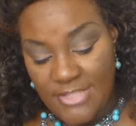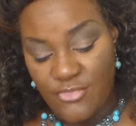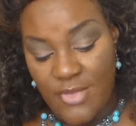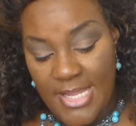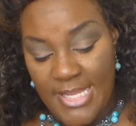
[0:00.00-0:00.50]
I
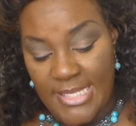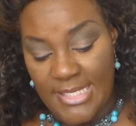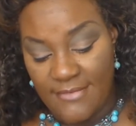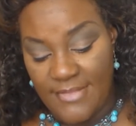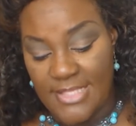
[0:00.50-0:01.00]
try
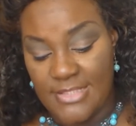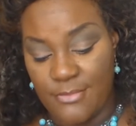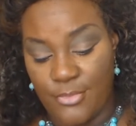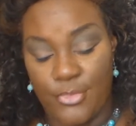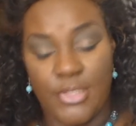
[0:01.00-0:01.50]
and give that
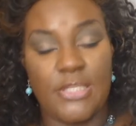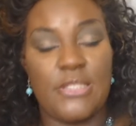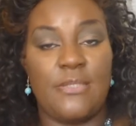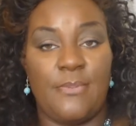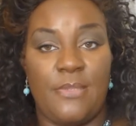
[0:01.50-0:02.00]

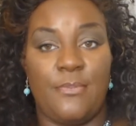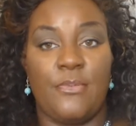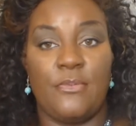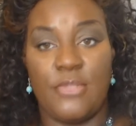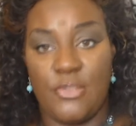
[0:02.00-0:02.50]
support to people,